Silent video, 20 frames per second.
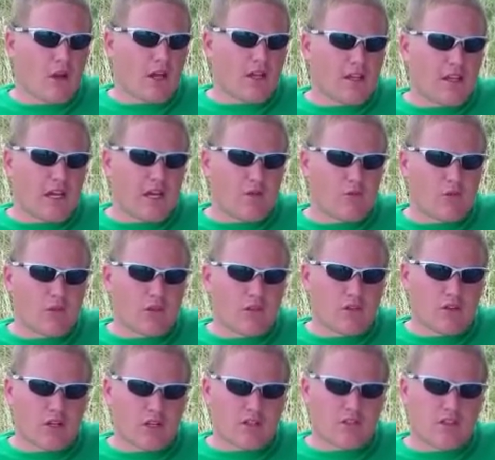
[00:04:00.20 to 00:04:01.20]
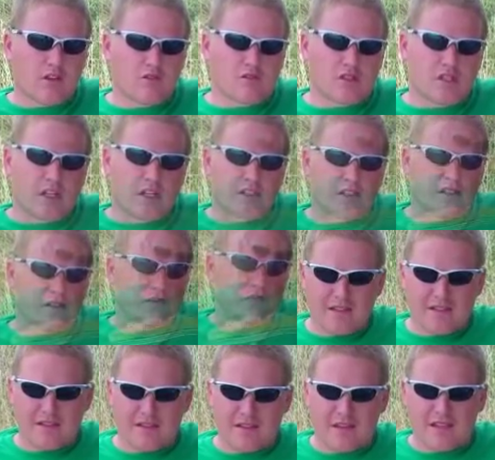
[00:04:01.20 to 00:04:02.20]
we're at now with looking at those cuts.
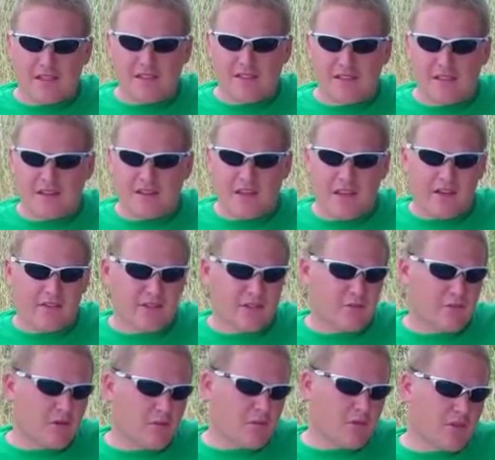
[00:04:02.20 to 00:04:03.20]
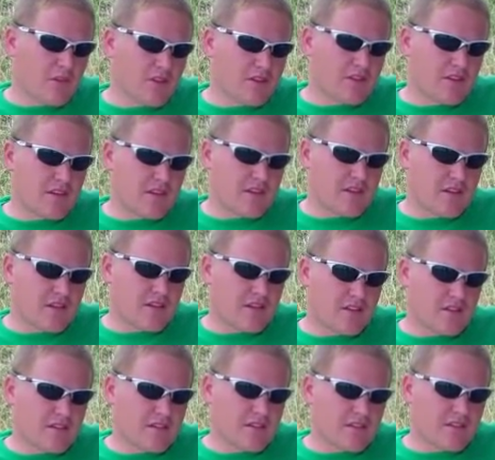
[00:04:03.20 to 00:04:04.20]
But they have to remember that
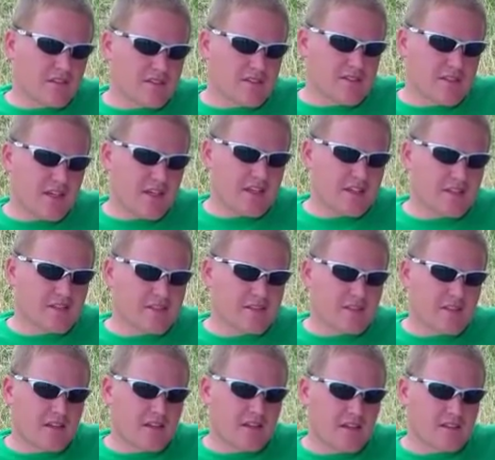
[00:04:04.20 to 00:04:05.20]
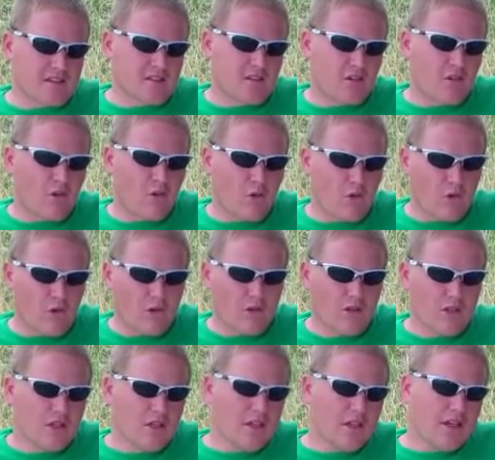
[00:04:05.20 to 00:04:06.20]
the state is a whole.
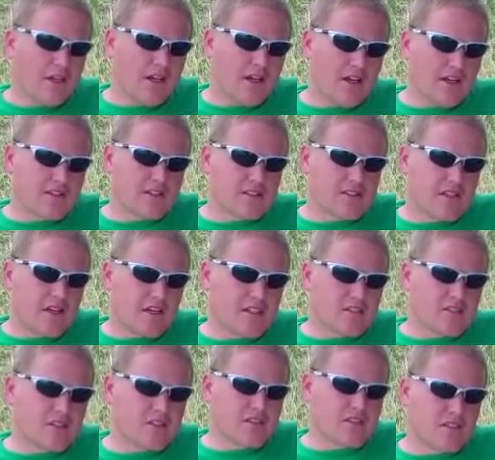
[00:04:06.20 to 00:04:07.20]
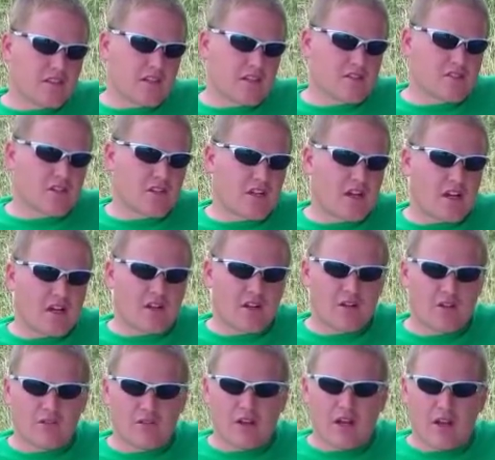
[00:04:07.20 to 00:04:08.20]
It's not just
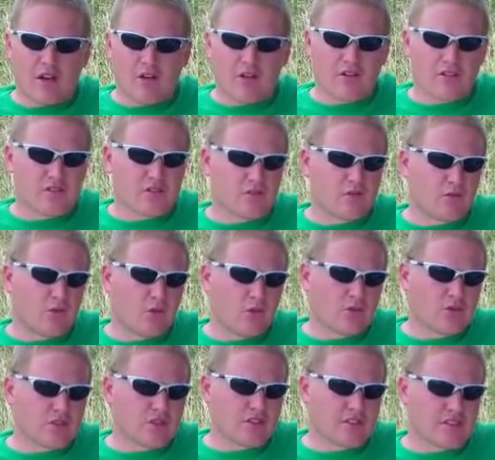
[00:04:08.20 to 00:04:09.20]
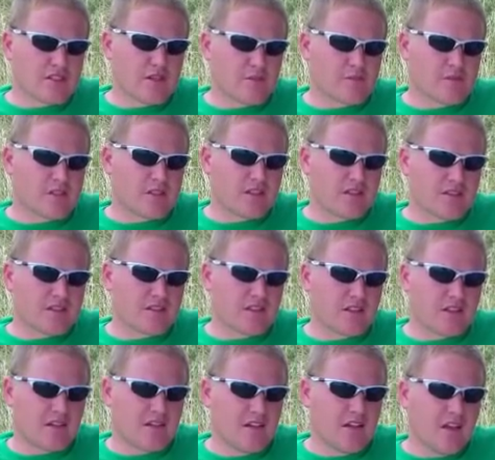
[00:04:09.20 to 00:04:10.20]
Chicago area schools. It seems that
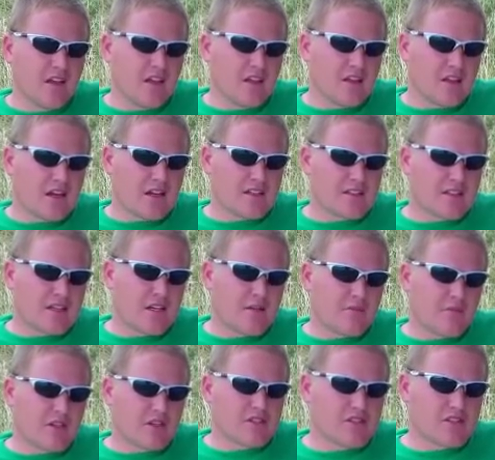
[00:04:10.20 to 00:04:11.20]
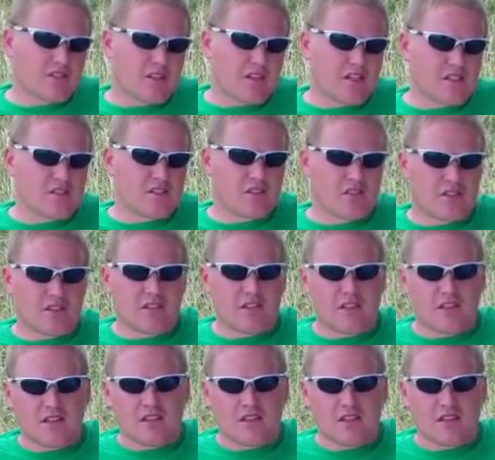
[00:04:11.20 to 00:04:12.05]
a lot of time legislation and